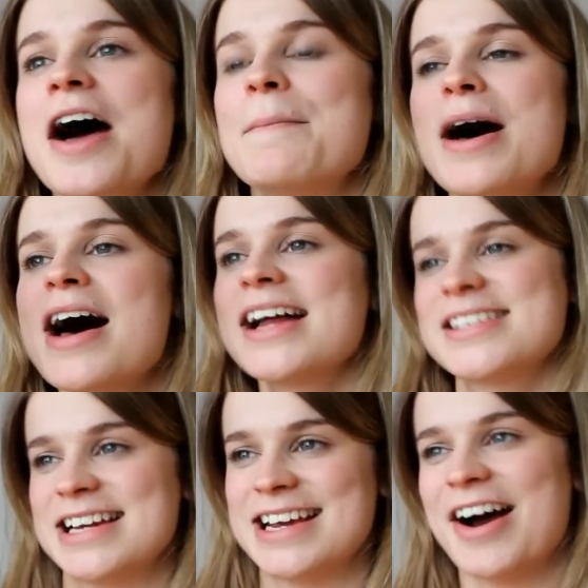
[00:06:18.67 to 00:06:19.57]
But
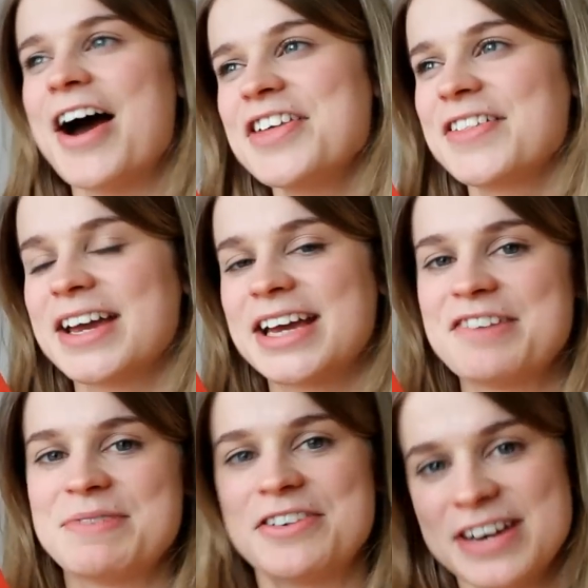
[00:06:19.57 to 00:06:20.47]
actually, I think that
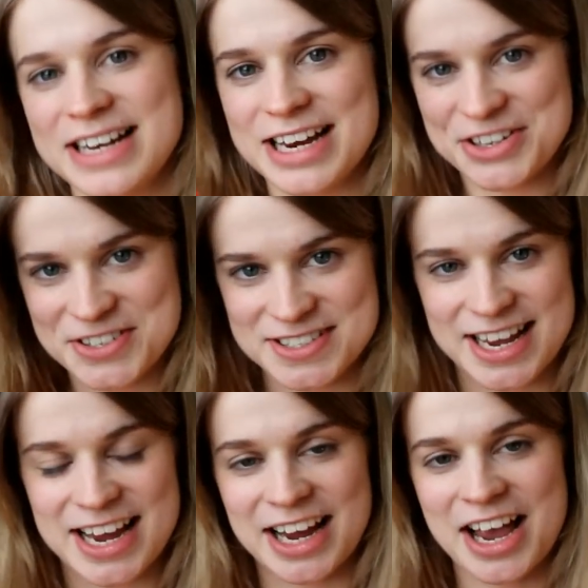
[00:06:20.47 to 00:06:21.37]
gave me a really
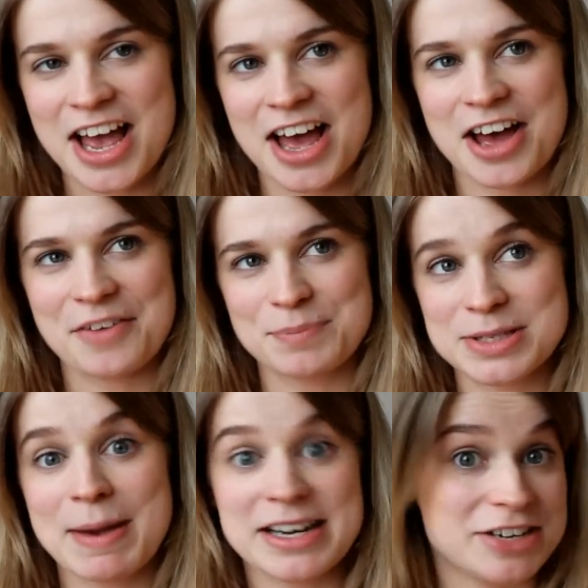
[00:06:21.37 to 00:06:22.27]
interesting
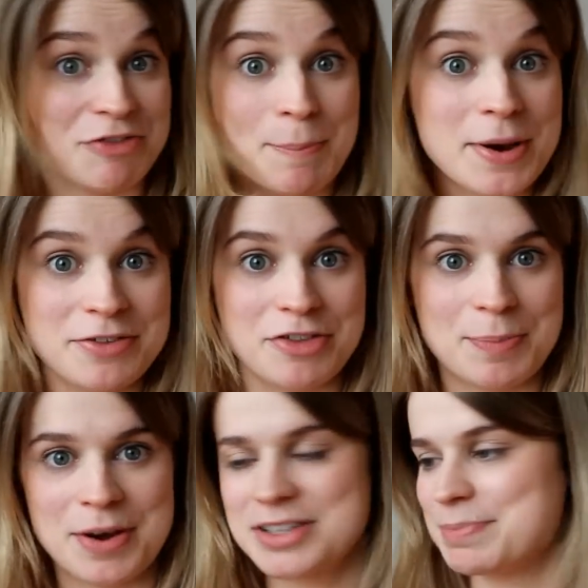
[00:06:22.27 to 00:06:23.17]
perspective on both of the
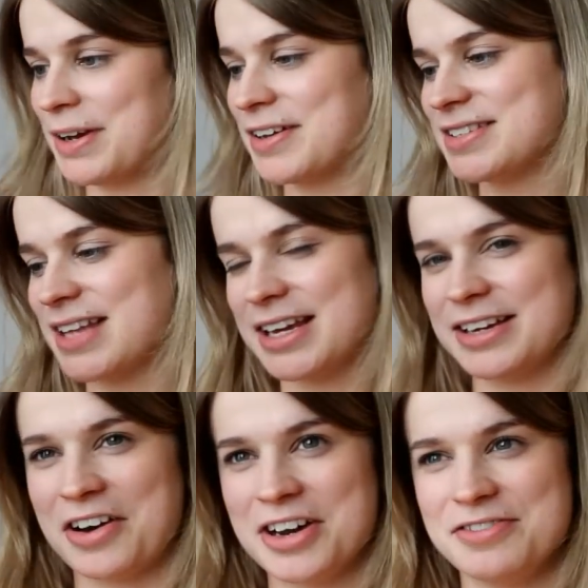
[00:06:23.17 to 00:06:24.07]
books, because they
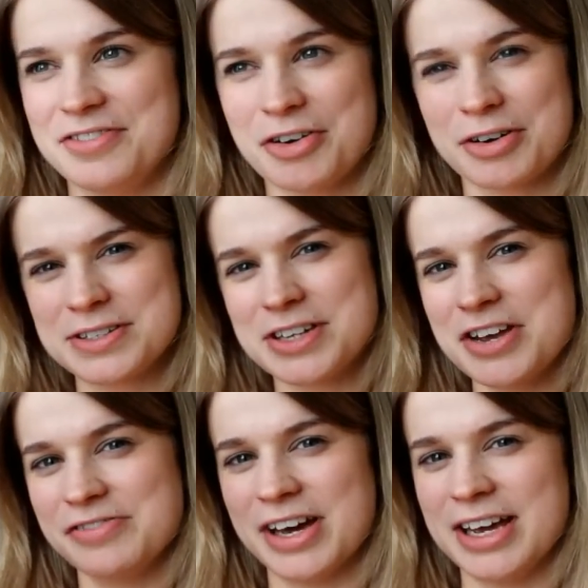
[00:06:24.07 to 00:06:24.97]
kind of crossed
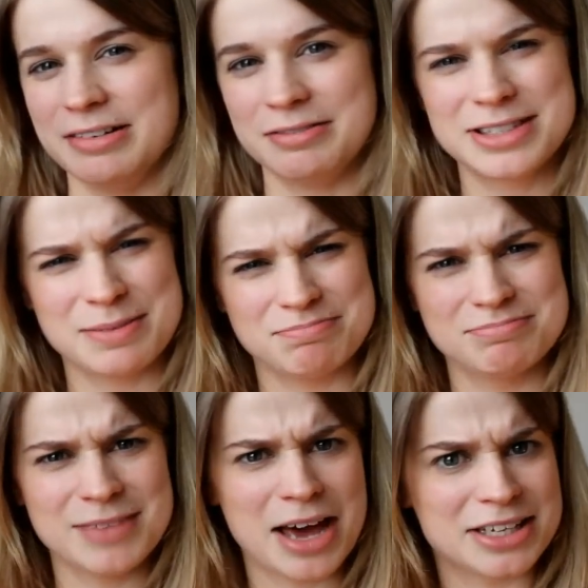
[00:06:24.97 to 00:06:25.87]
over in
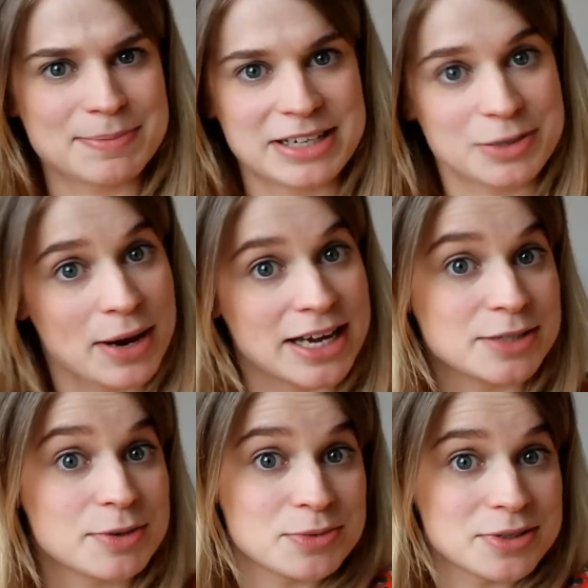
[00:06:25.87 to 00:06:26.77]
some unexpected
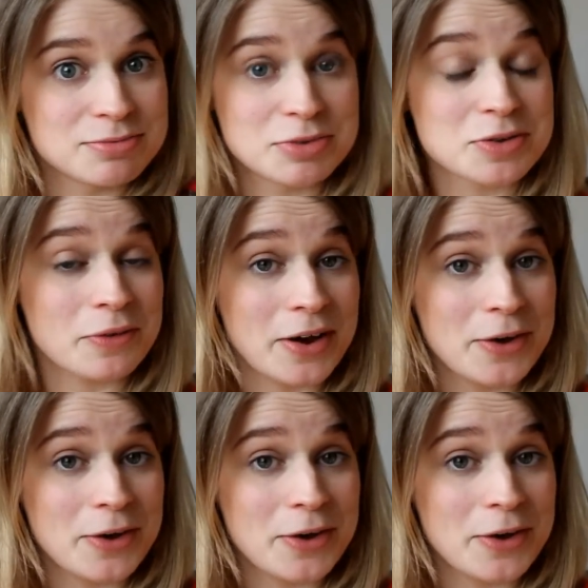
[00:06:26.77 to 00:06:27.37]
ways, which was quite